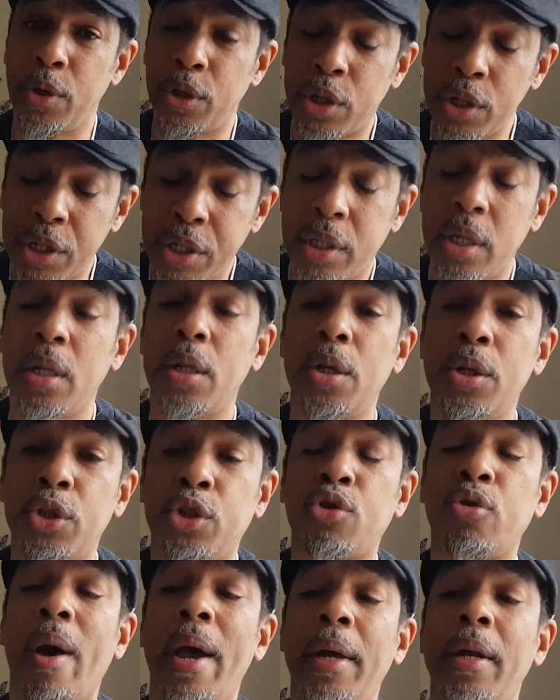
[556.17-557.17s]
You should still
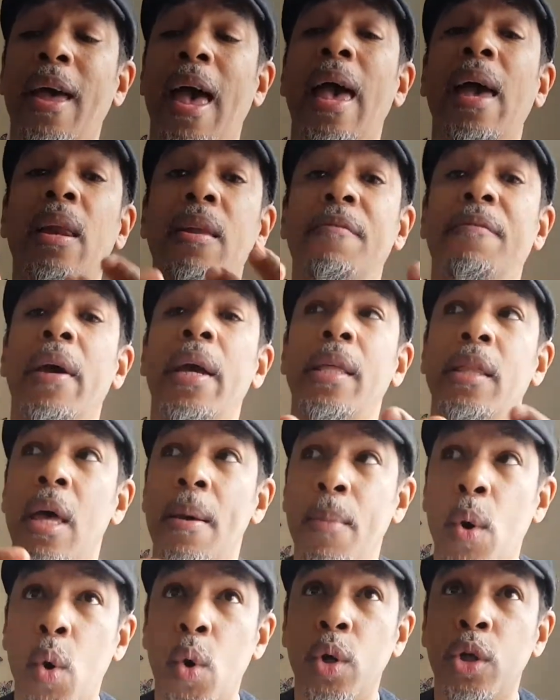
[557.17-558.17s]
try and elevate
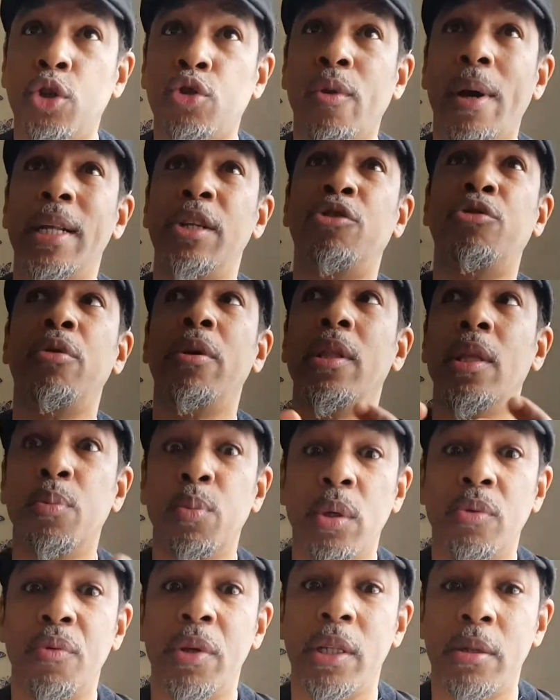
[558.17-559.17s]
them or try and treat them
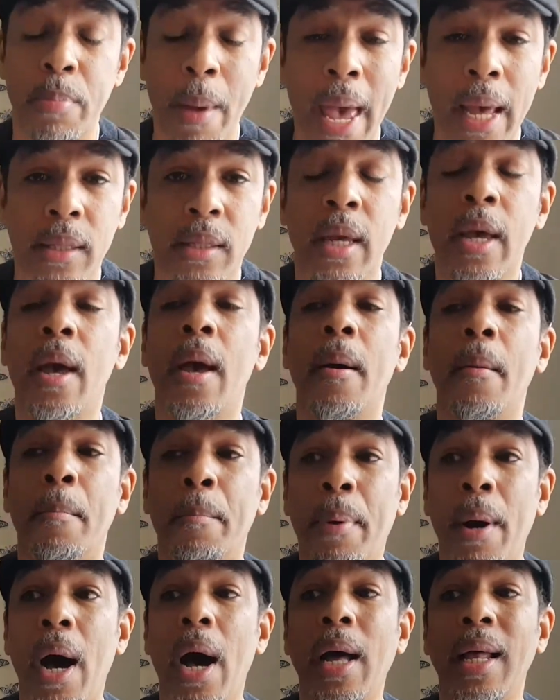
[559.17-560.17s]
with respect.
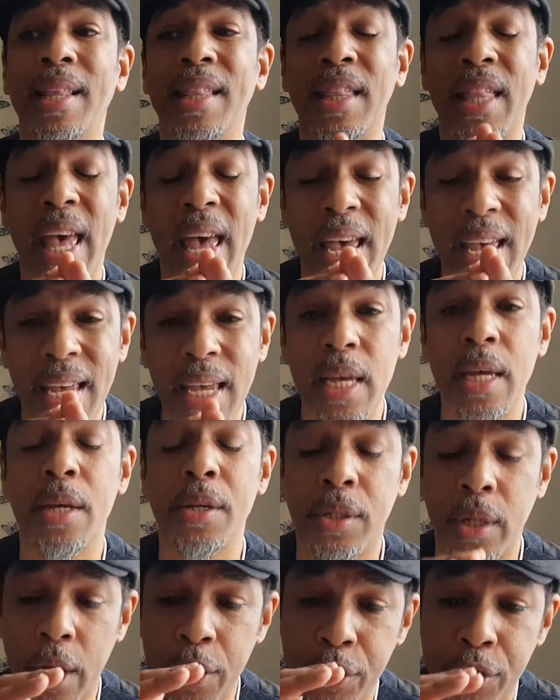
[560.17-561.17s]
But there
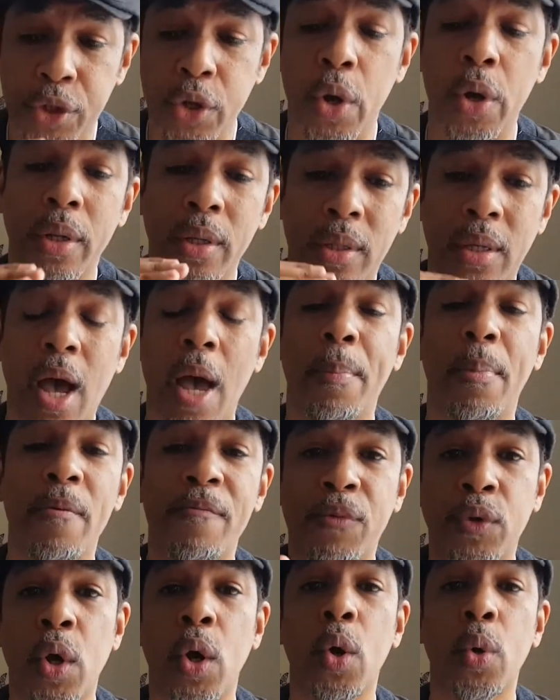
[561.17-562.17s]
is a certain type
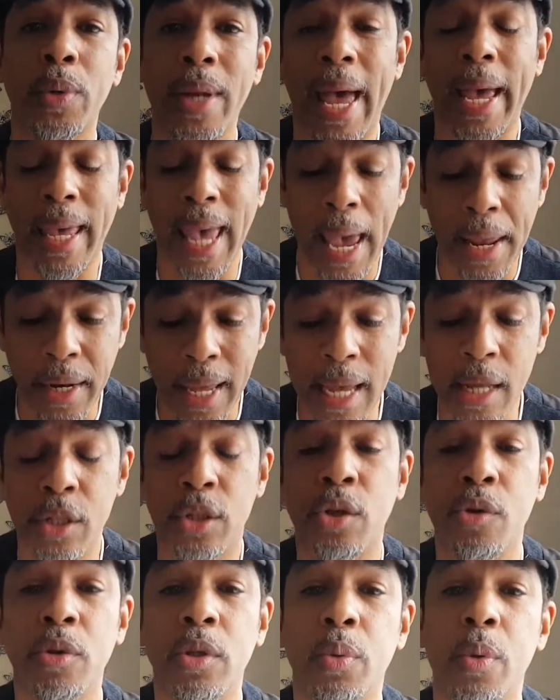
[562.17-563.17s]
of tone that can
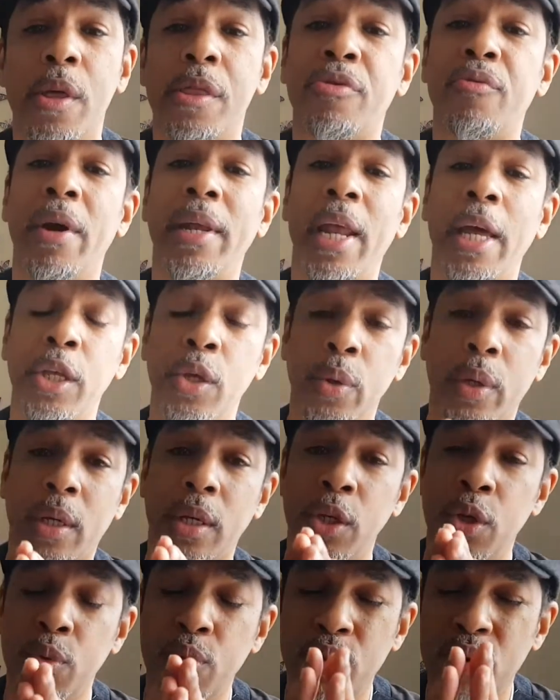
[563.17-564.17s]
enter into a thread that
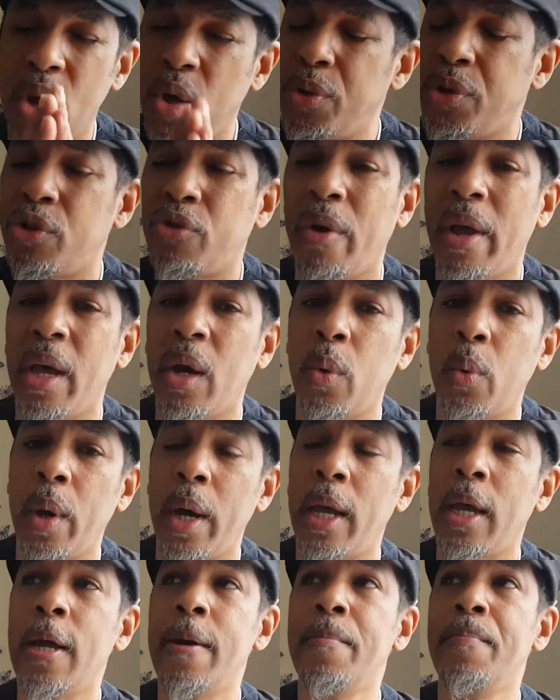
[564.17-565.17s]
you know straight
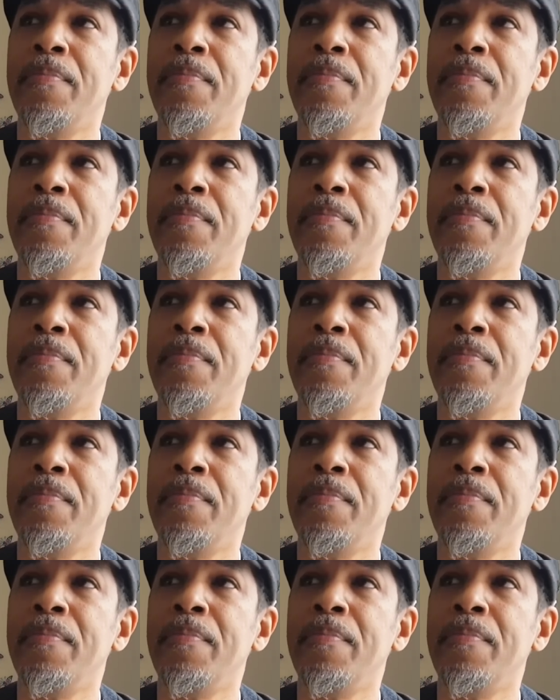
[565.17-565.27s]
away.